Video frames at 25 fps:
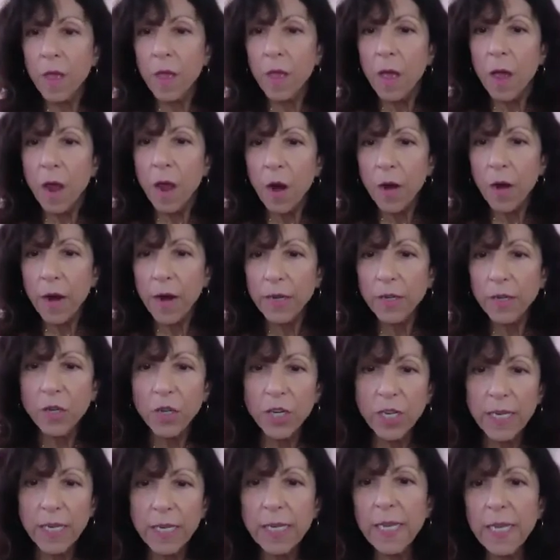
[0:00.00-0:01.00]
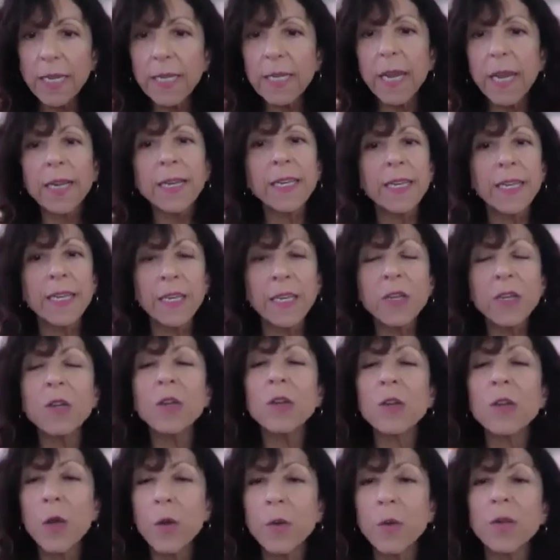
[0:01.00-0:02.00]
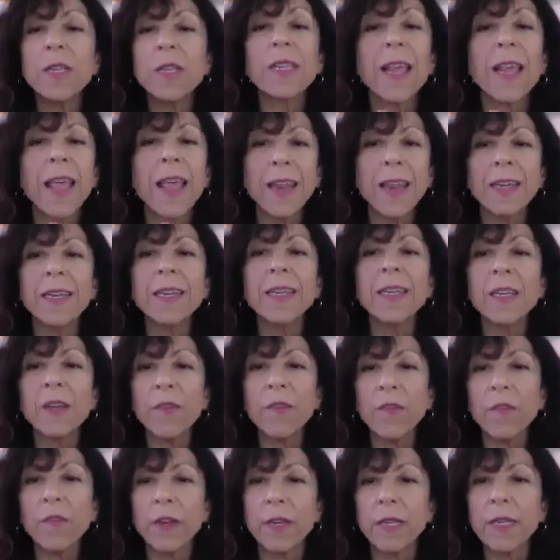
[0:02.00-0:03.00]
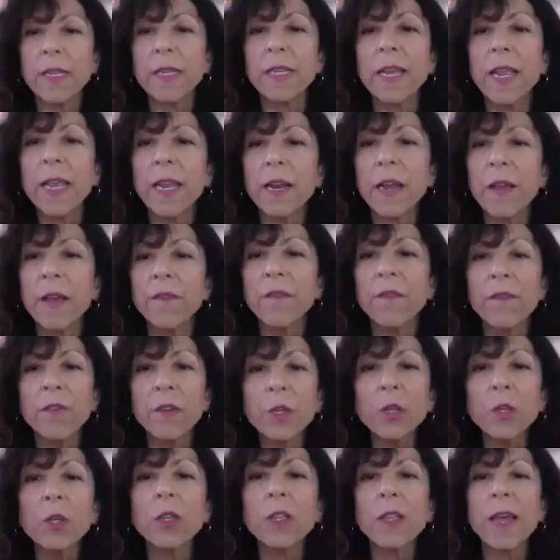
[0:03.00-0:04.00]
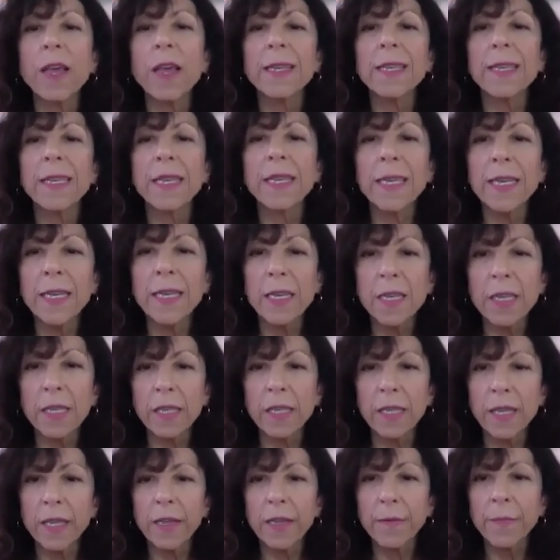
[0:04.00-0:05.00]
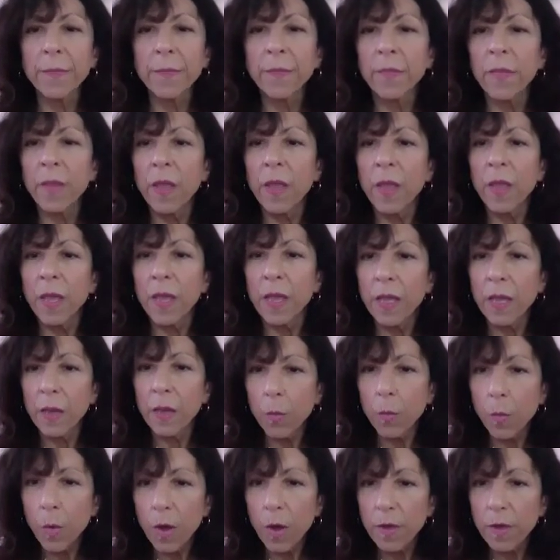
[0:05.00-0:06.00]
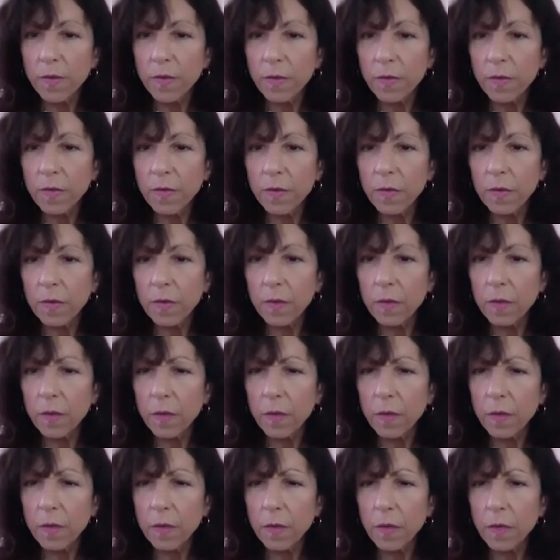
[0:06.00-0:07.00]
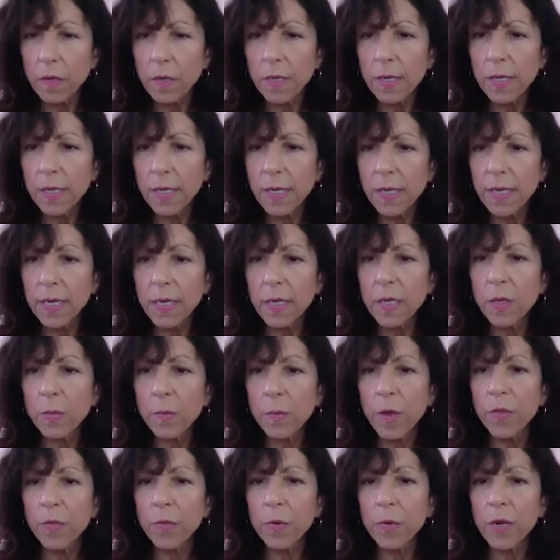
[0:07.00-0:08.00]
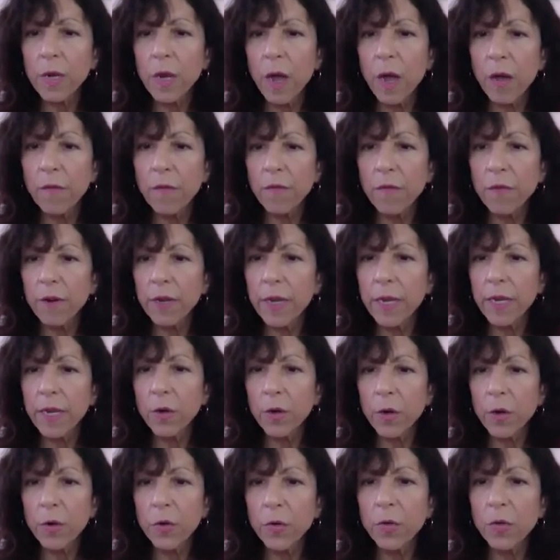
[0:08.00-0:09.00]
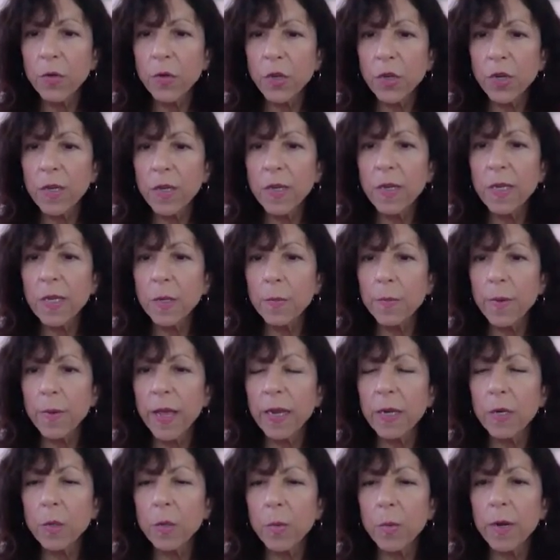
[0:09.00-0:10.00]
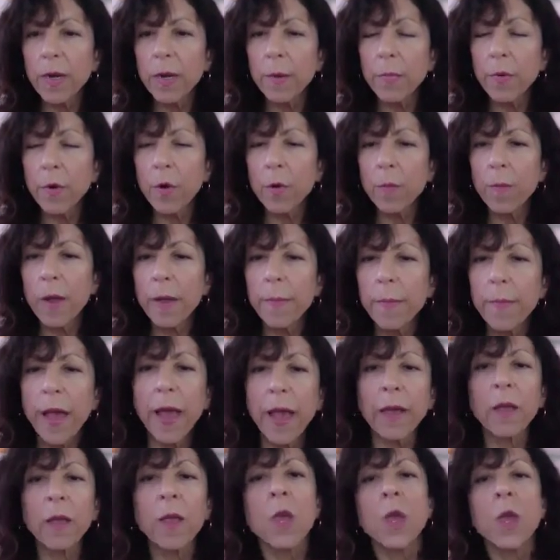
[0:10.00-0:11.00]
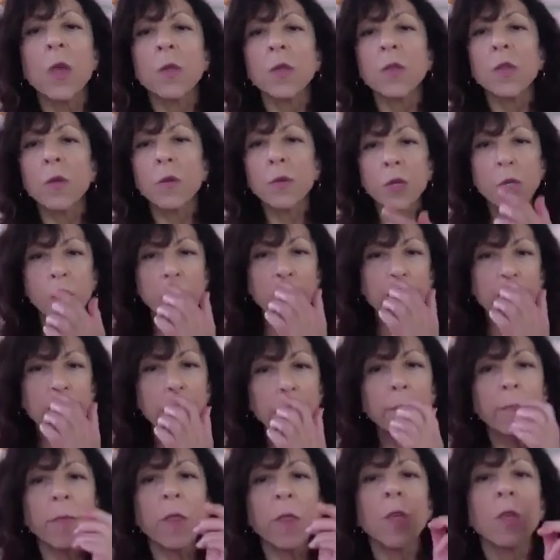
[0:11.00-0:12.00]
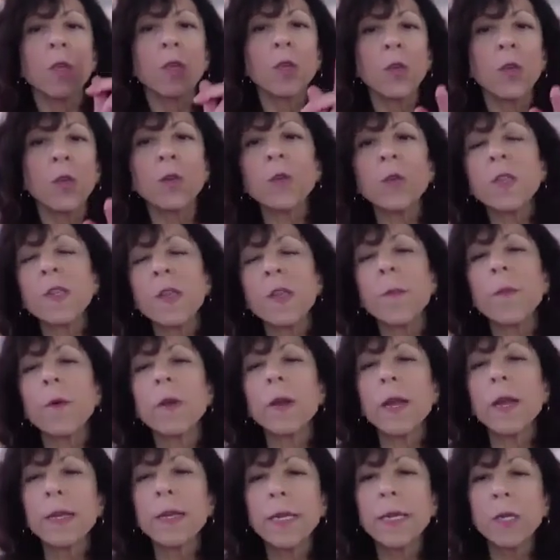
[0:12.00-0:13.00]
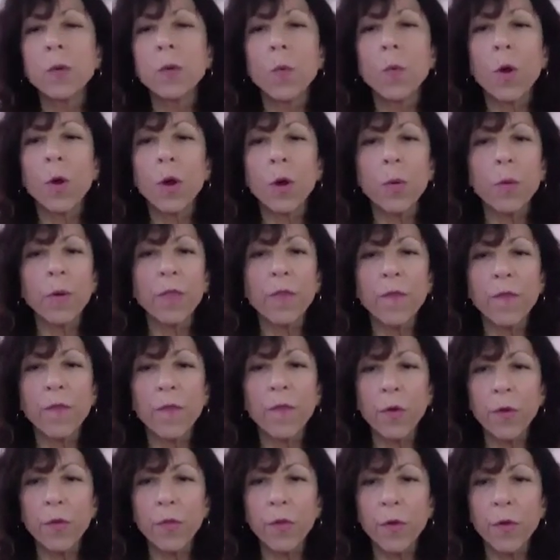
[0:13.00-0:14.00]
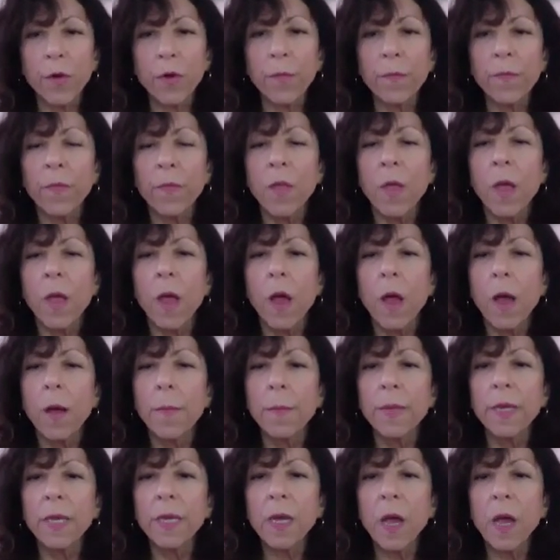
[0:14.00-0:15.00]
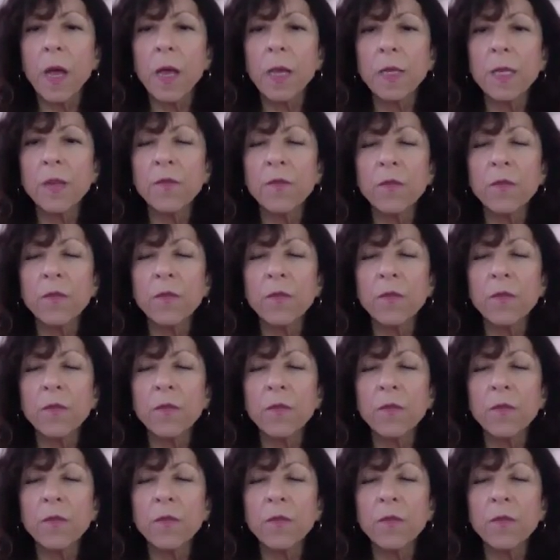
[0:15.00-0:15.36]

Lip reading: All right. Jean says, I didn't notice any difference and I visualize easily. It was a 6-month recovery and hurts just as bad as when I broke my back. So Jean, you're someone I need to work with further because if you